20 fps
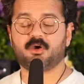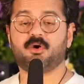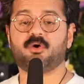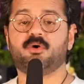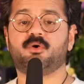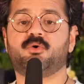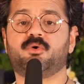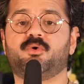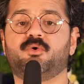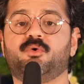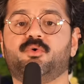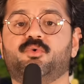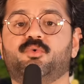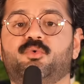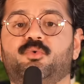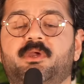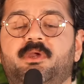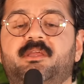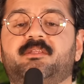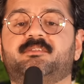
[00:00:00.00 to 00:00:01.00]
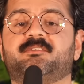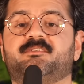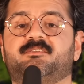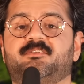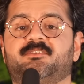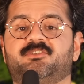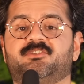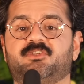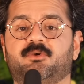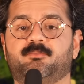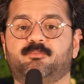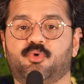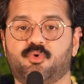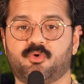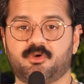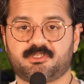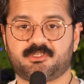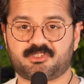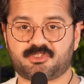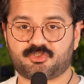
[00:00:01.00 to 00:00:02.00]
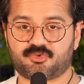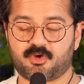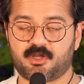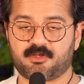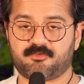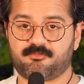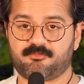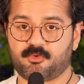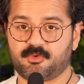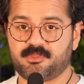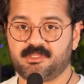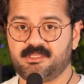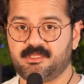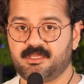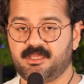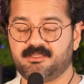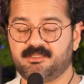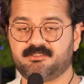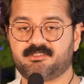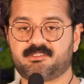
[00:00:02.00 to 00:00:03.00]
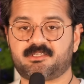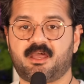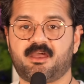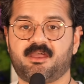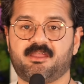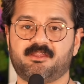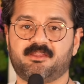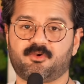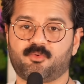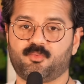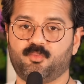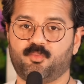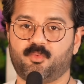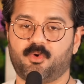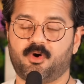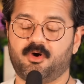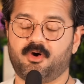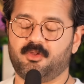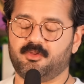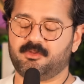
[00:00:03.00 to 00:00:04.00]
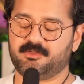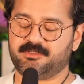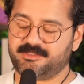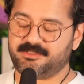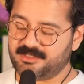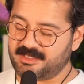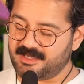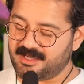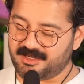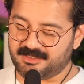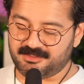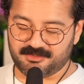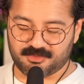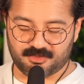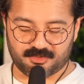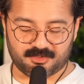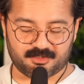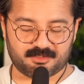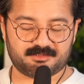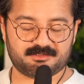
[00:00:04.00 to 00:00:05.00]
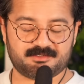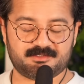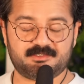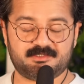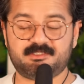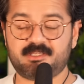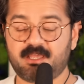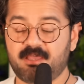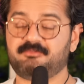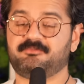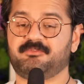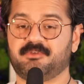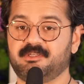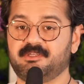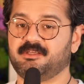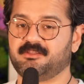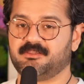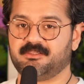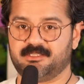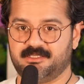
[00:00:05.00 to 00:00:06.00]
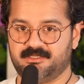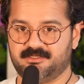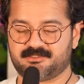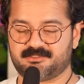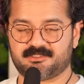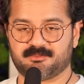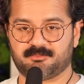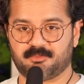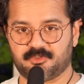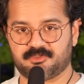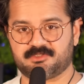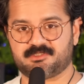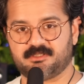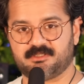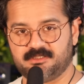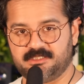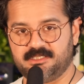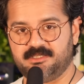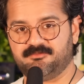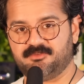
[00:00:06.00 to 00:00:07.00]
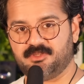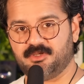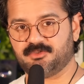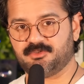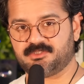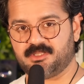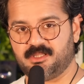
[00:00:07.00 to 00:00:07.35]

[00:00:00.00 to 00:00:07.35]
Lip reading: Oh, it's the support strut for the entire wall. Yeah, you're definitely supposed to leave those